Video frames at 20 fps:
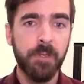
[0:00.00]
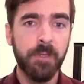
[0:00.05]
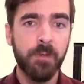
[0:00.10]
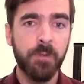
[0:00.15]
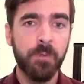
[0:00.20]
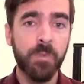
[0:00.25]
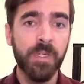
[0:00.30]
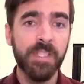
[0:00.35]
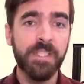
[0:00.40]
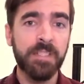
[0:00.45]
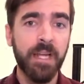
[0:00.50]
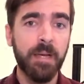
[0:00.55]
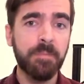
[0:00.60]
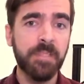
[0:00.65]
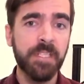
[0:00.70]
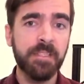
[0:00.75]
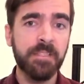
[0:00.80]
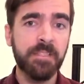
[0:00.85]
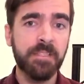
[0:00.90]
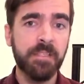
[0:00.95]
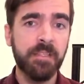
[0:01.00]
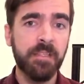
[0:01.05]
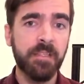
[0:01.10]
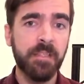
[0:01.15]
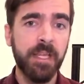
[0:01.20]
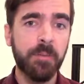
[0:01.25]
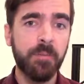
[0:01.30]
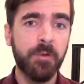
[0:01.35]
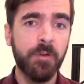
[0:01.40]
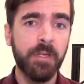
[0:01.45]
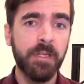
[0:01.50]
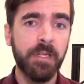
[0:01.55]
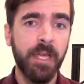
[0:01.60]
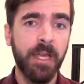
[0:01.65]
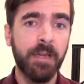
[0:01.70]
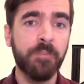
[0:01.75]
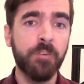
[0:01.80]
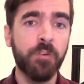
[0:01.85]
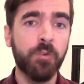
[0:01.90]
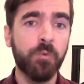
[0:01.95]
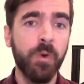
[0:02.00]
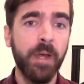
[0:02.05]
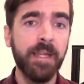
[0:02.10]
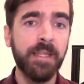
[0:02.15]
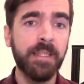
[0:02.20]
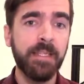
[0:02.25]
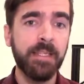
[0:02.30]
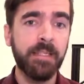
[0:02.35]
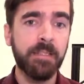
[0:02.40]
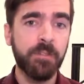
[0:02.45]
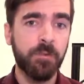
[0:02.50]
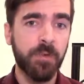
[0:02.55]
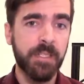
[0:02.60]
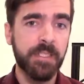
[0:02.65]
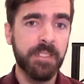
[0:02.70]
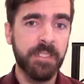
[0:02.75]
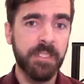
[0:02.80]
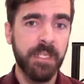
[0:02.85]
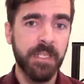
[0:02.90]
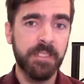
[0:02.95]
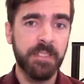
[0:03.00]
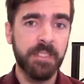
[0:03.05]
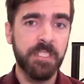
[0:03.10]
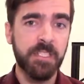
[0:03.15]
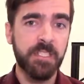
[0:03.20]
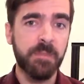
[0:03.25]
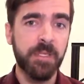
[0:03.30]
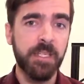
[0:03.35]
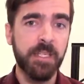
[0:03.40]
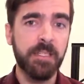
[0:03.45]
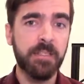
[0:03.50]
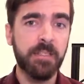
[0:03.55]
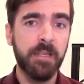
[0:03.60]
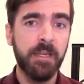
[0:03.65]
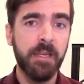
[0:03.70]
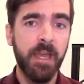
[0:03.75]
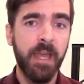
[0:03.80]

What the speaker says: Recent updates to the library have greatly increased testing speed